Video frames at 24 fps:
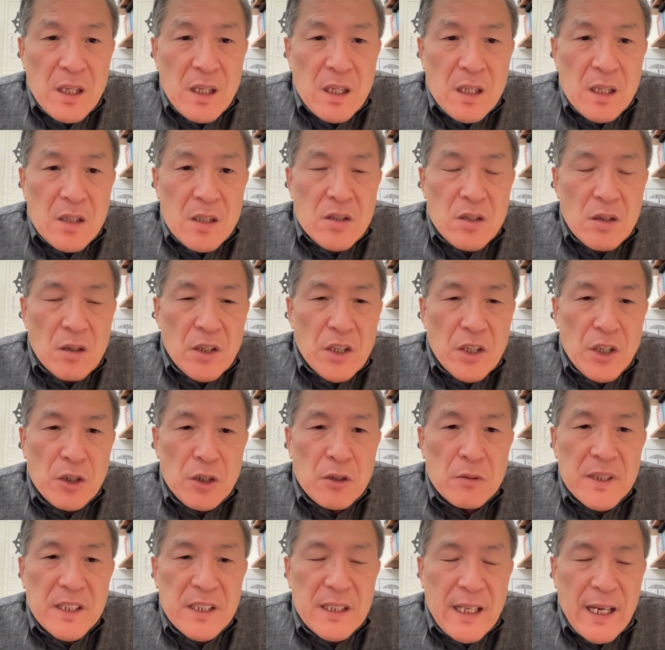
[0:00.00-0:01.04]
So
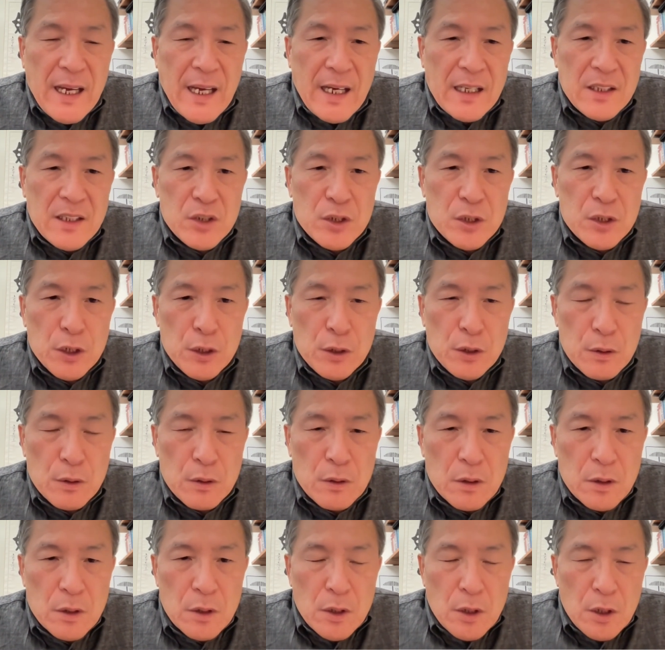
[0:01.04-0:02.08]
human has to
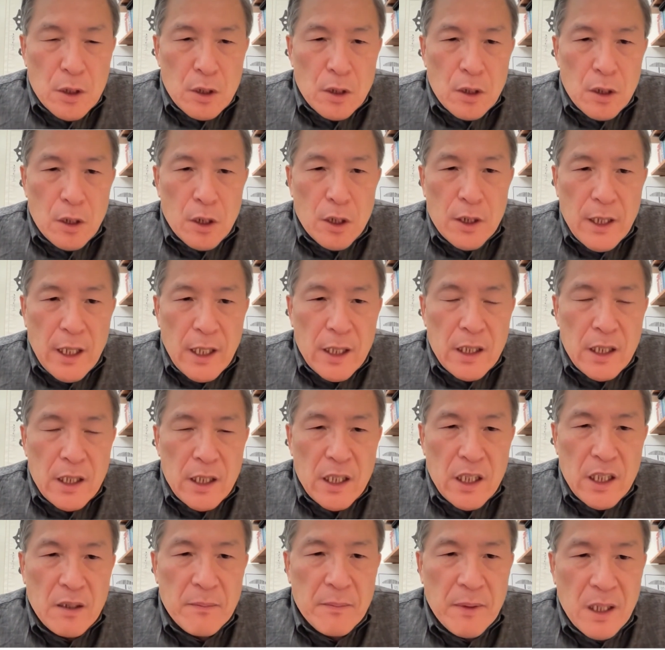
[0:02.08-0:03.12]
look at
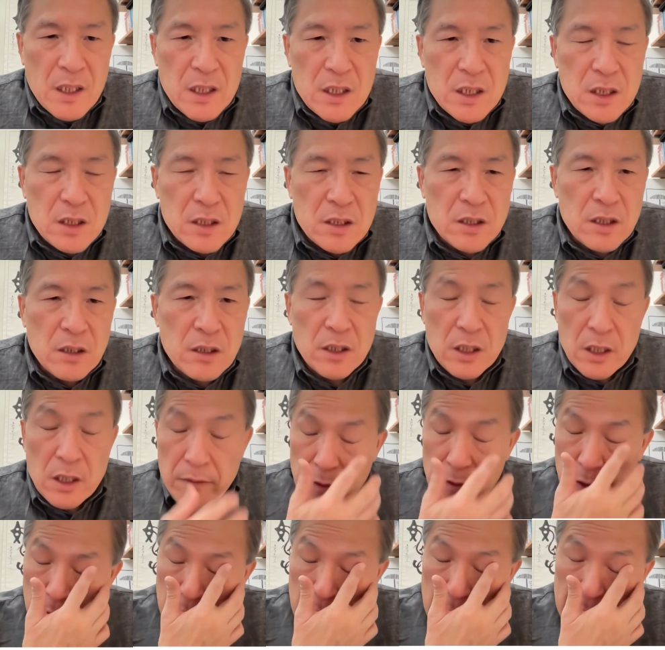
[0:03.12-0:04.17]
the image. So give
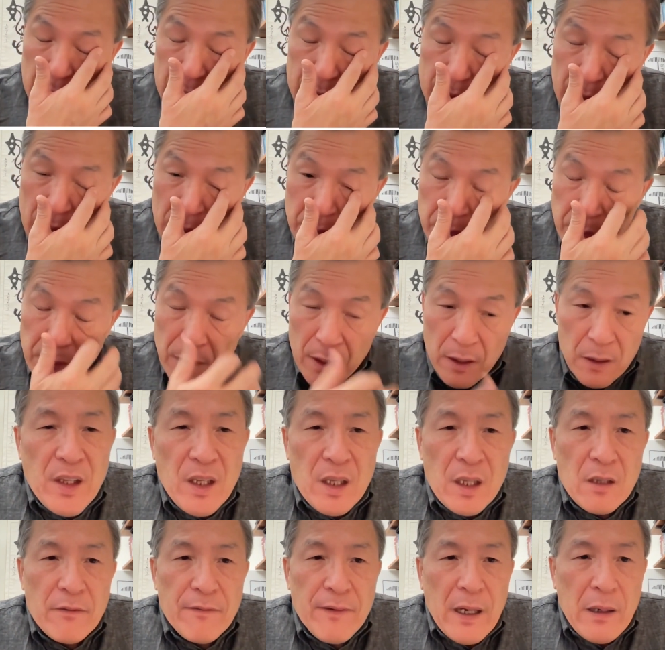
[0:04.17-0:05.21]
you an example.
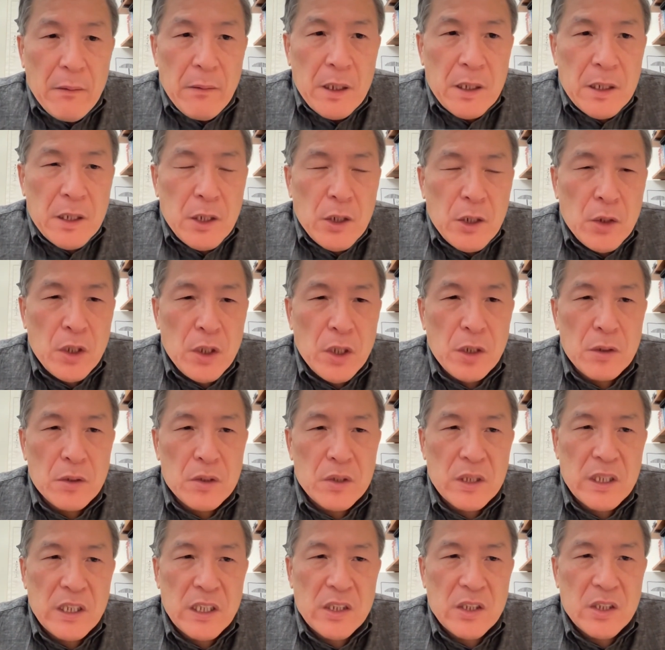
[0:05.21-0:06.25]
If I want to use
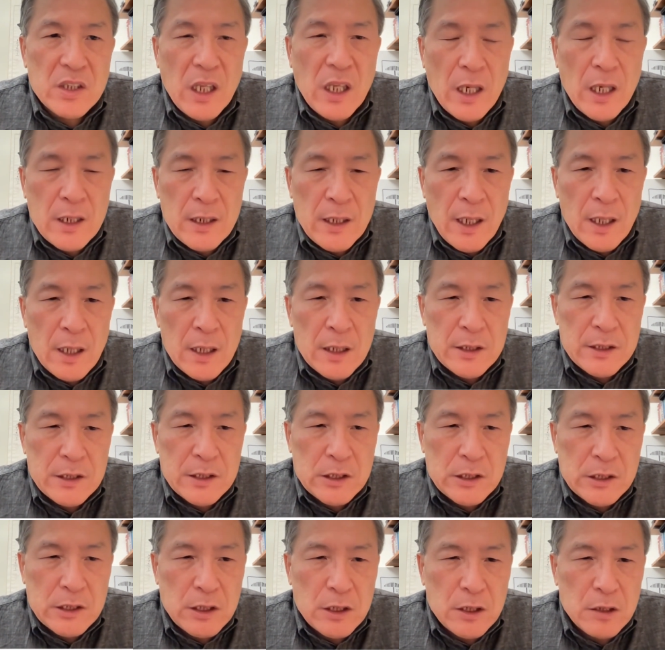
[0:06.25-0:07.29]
this
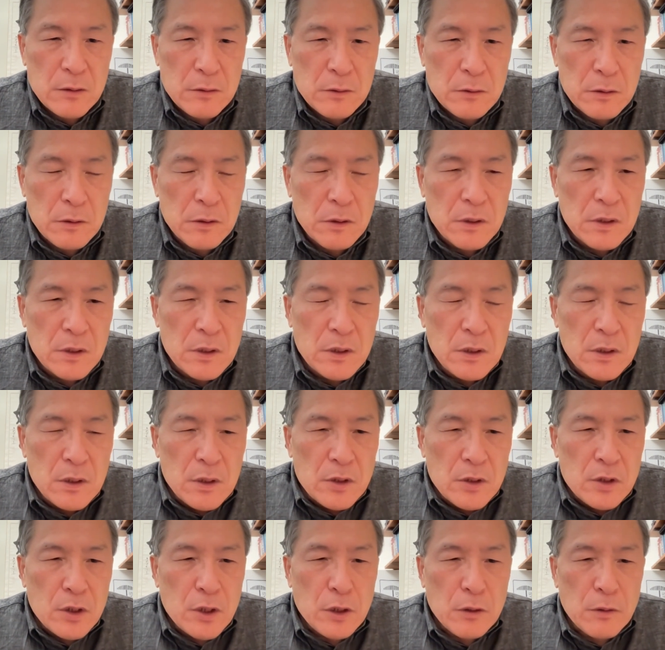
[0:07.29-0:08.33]
technology to
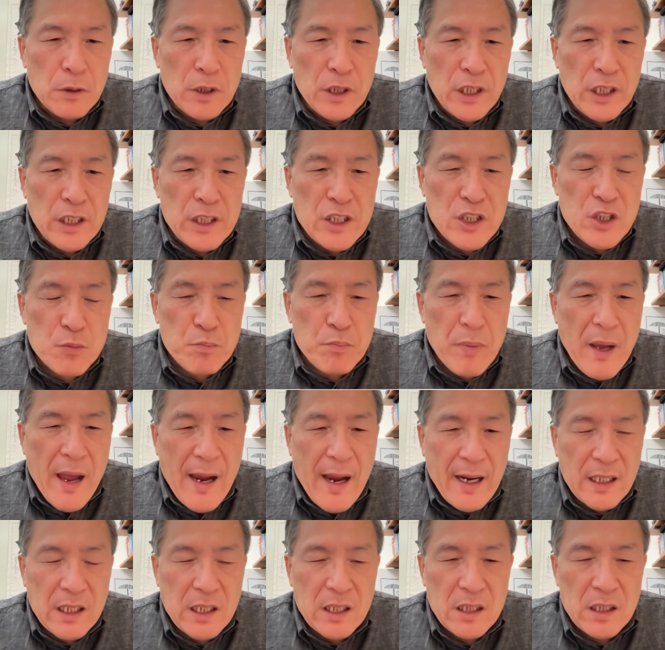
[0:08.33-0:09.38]

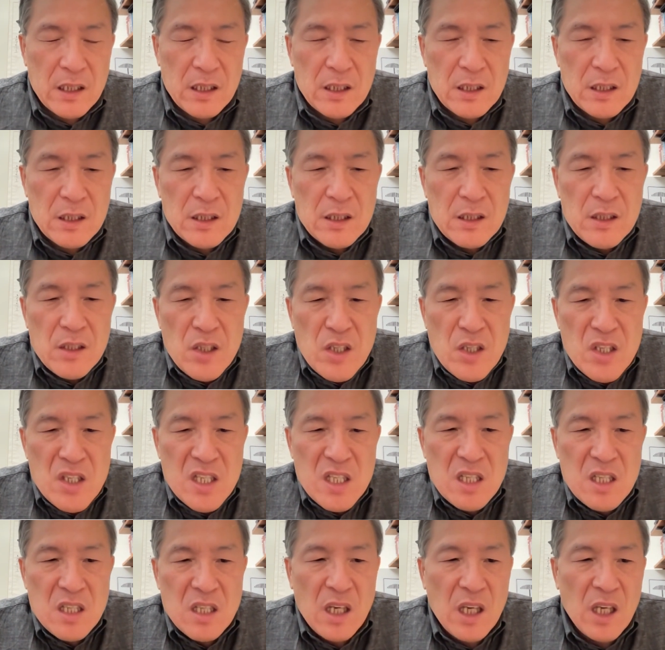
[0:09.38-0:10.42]
inspect,
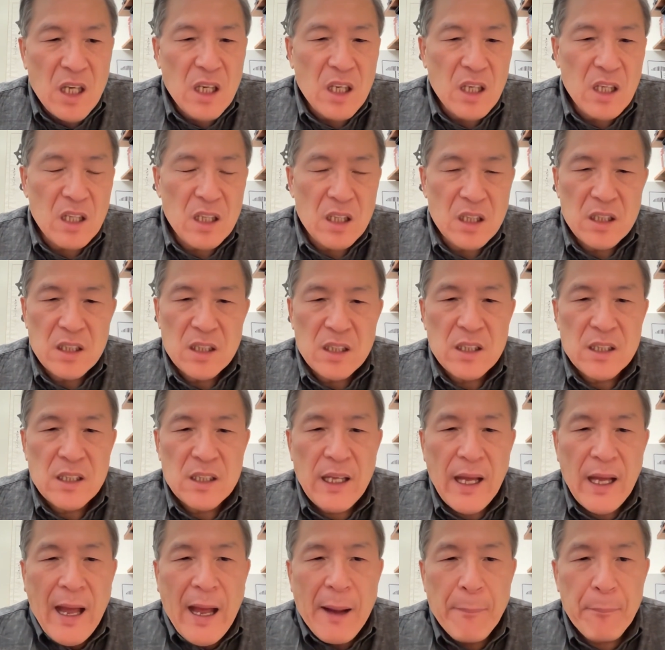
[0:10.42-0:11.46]
say,
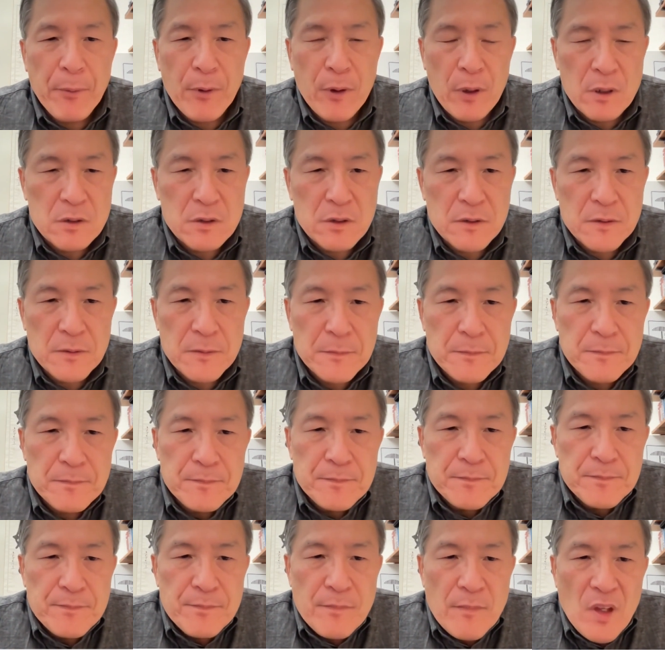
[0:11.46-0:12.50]
apple
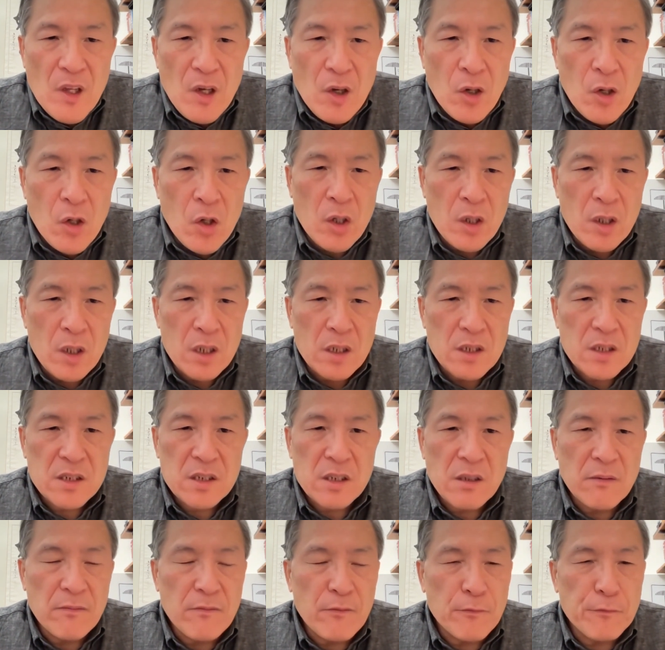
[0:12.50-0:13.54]
or
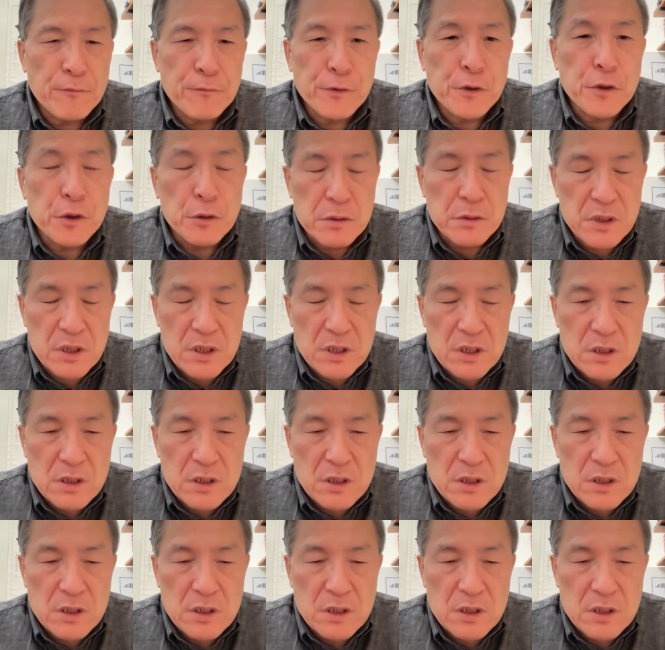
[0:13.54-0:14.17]
some fruit,